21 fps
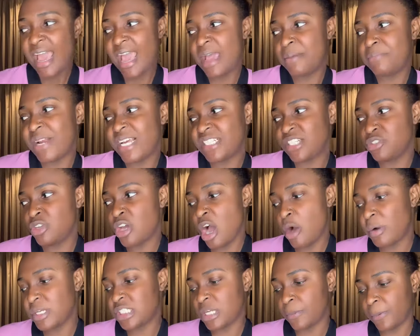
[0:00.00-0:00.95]
Blessing,
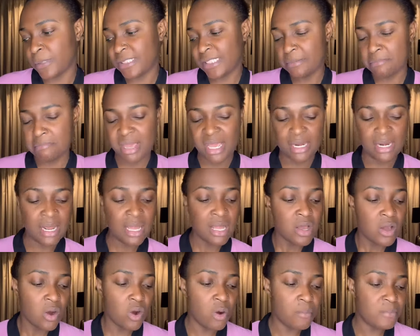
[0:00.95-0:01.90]
you're always supporting men.
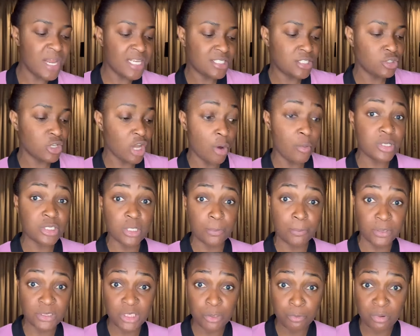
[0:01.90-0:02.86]
Oh, blessing, you're always
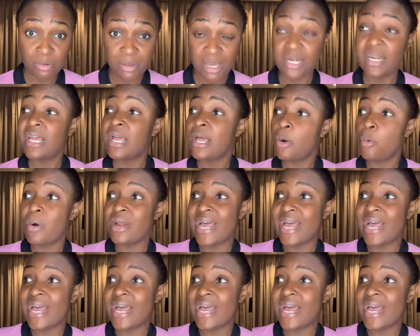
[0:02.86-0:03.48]
supporting women.